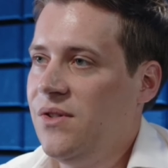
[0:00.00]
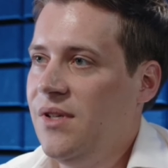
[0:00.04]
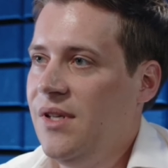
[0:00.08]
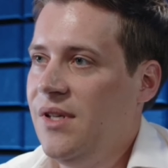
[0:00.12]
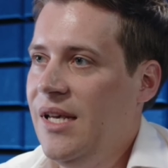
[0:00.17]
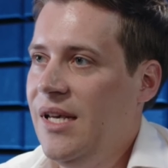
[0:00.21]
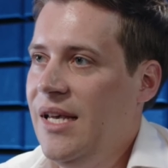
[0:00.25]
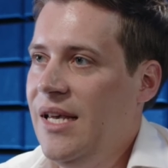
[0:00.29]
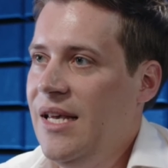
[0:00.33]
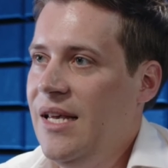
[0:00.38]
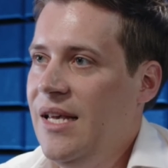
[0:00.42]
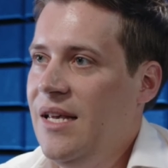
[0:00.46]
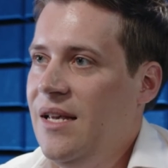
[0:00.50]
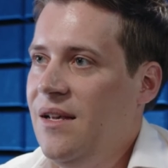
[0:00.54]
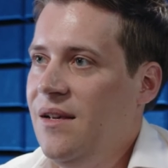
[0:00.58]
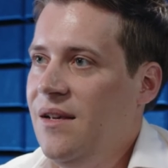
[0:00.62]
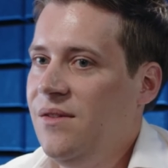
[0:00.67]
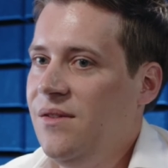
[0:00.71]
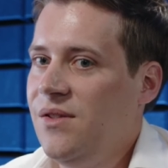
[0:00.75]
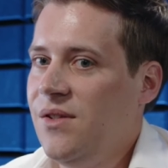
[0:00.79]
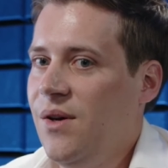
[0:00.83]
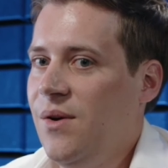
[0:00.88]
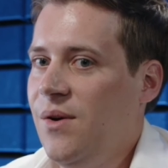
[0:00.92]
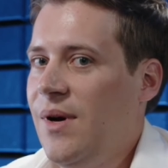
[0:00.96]
Right.
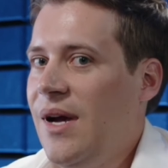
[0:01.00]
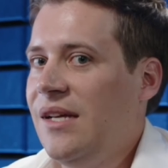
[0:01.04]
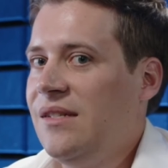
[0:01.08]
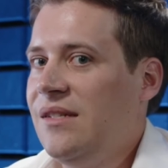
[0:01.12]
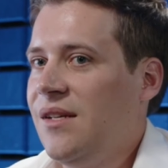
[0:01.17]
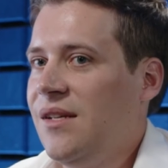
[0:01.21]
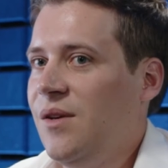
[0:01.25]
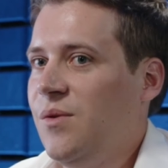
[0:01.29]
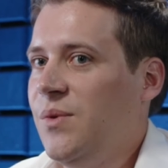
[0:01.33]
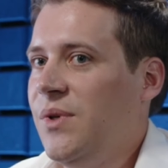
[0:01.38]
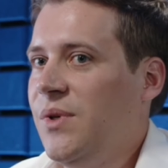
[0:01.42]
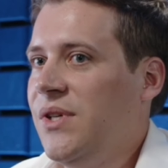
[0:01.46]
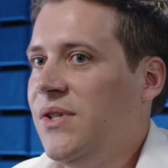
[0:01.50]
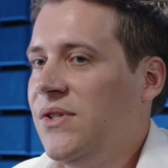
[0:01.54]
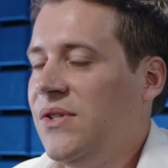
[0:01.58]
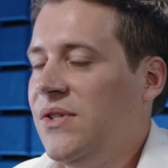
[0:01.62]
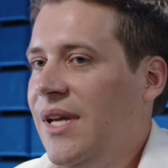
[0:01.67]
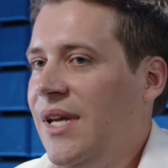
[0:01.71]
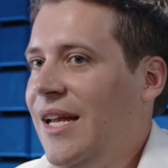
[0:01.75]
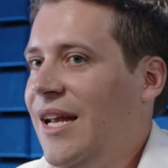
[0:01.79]
So I saw real estate.